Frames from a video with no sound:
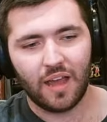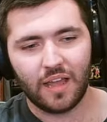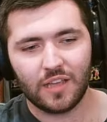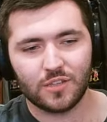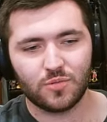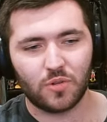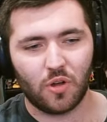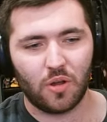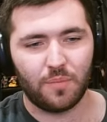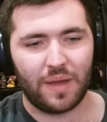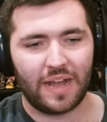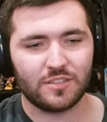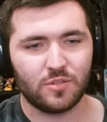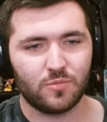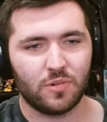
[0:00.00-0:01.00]
I guess we're going
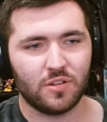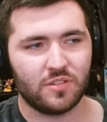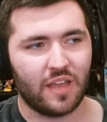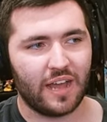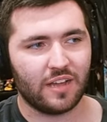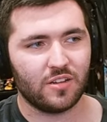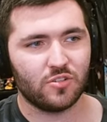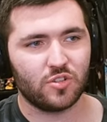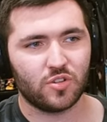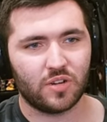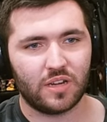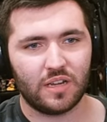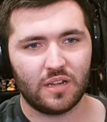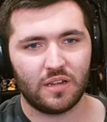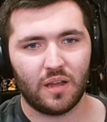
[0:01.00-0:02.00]
back to World Deku
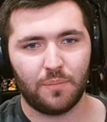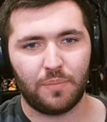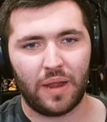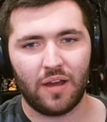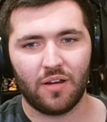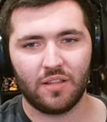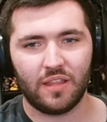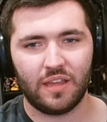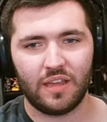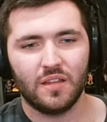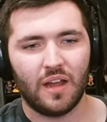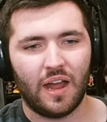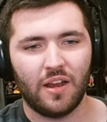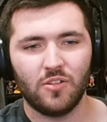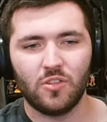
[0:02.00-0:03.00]
Tree, apparently.
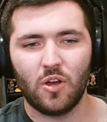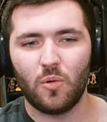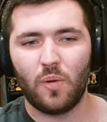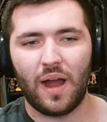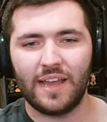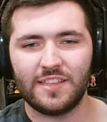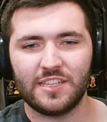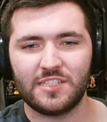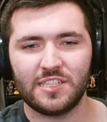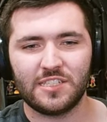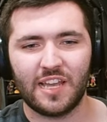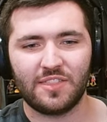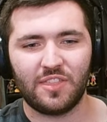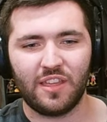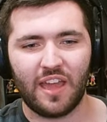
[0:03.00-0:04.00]
I don't know why this is
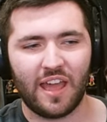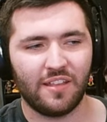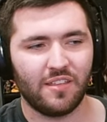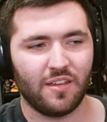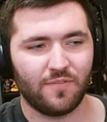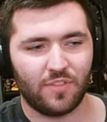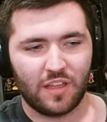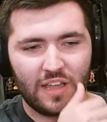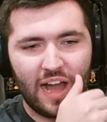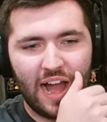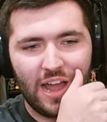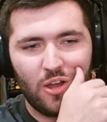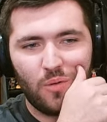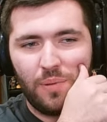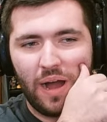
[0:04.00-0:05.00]
at the end of the
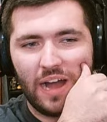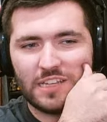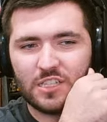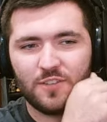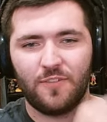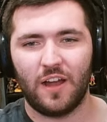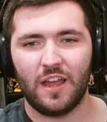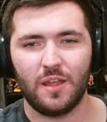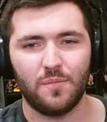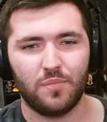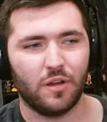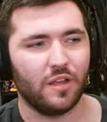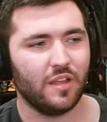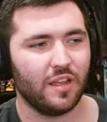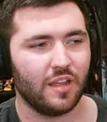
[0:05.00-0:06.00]
Kyle boss fight,
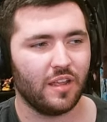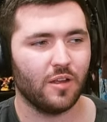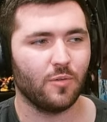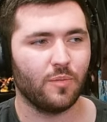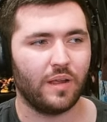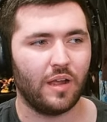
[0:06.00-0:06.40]
but here we